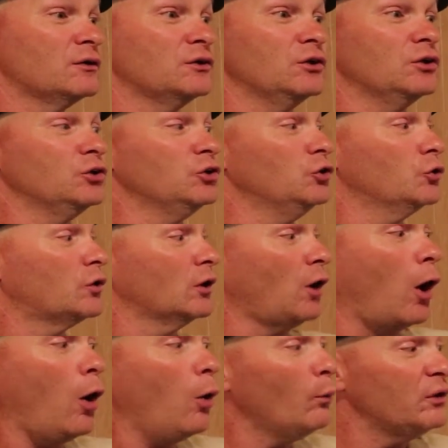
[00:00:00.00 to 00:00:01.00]
You can
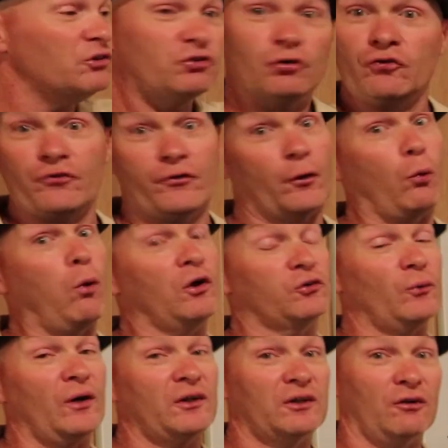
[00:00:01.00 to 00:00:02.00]
always use the
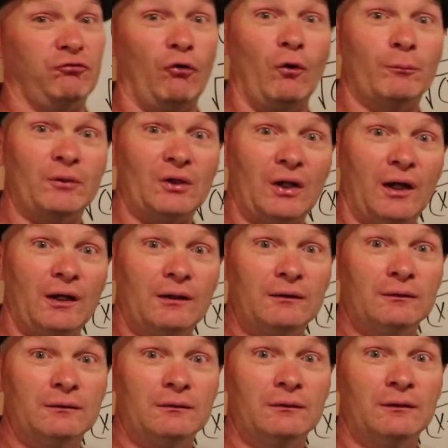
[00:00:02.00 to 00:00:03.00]
quadratic formula.
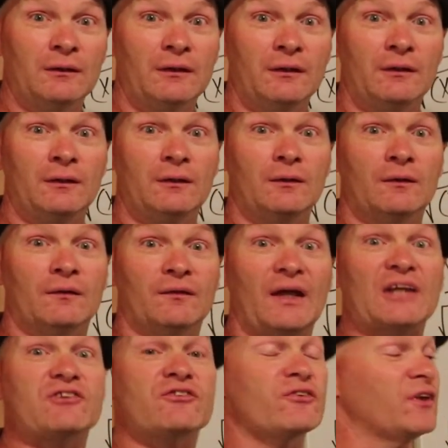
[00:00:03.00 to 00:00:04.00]

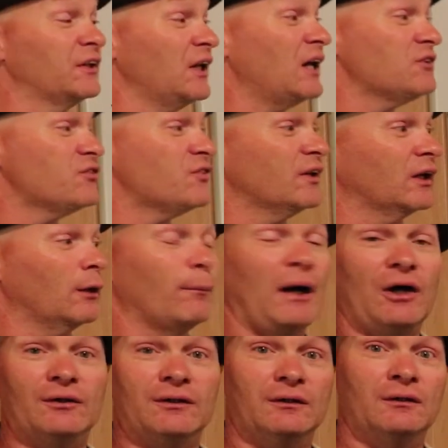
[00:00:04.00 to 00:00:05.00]
That's the nice thing
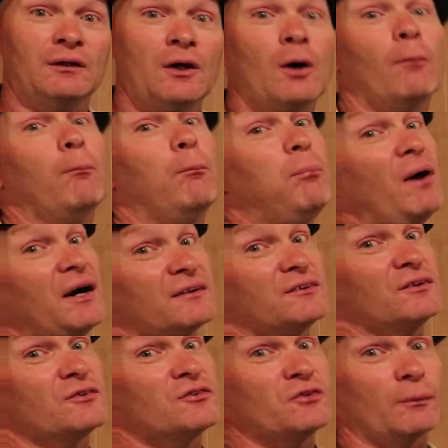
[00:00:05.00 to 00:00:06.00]
about it. But
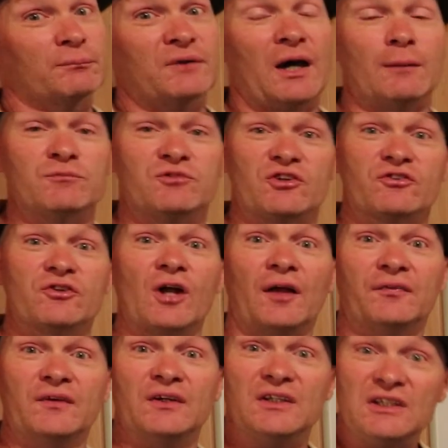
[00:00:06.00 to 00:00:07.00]
sometimes it's
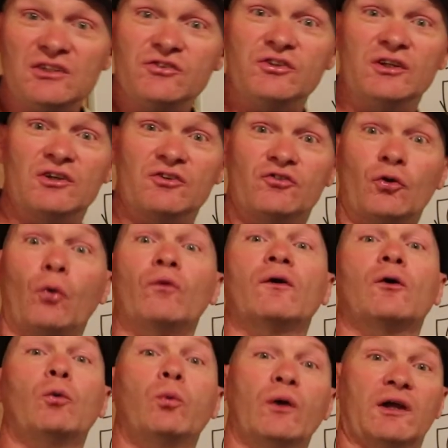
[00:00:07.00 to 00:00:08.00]
not the easiest or the
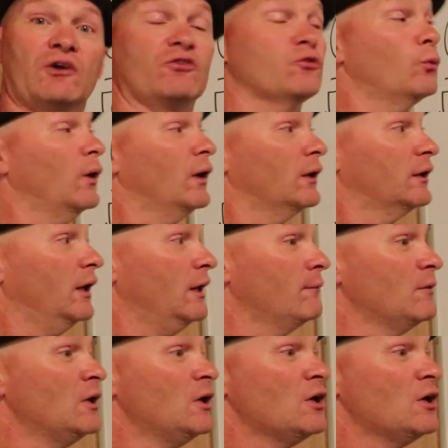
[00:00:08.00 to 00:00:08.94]
quickest way, okay?